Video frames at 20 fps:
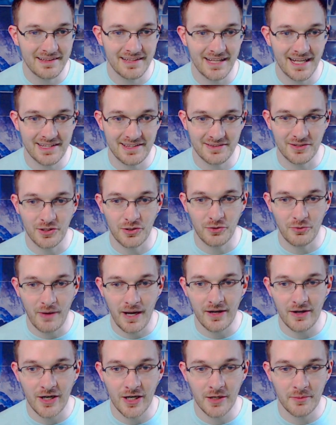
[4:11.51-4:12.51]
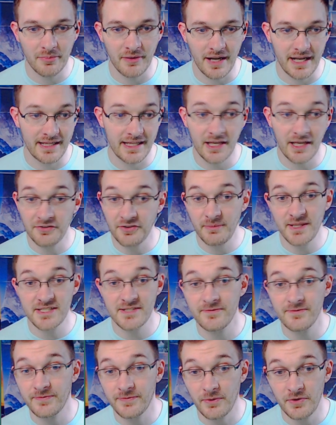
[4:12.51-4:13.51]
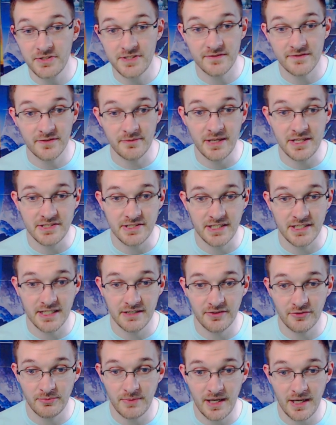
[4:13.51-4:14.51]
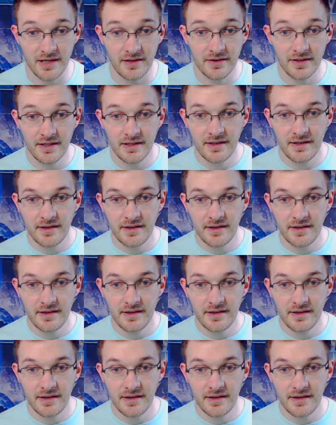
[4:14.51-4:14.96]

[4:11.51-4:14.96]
That's quite heartbreaking. They also mentioned Forge information here as well.